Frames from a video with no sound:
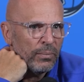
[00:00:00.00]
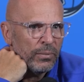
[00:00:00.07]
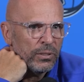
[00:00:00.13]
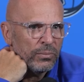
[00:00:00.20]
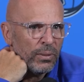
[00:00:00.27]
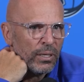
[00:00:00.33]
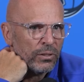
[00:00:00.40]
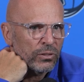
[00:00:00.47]

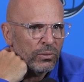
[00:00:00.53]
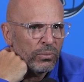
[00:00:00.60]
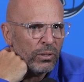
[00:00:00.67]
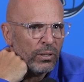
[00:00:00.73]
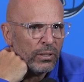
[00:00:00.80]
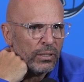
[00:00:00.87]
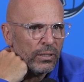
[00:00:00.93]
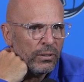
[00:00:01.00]
His
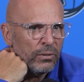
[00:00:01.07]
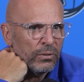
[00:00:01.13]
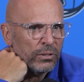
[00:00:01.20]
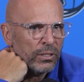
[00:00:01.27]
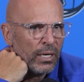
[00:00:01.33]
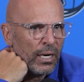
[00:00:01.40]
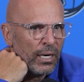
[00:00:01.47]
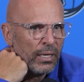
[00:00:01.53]
basketball IQ
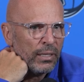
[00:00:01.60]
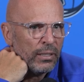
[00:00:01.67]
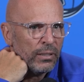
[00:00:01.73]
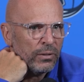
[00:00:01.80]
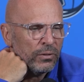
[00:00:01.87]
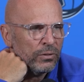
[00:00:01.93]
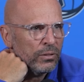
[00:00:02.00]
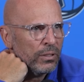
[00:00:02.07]
is high. He
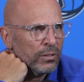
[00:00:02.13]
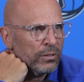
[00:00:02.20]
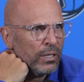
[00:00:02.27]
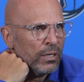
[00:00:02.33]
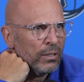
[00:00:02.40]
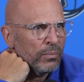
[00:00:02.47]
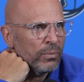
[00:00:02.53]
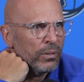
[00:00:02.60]
understands
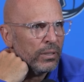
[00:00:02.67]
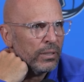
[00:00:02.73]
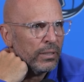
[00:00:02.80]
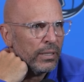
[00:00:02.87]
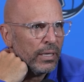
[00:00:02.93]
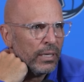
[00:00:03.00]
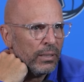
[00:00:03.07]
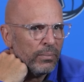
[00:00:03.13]
how to play the
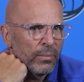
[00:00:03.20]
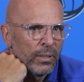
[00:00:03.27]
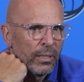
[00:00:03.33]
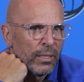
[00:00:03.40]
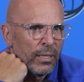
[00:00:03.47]
game.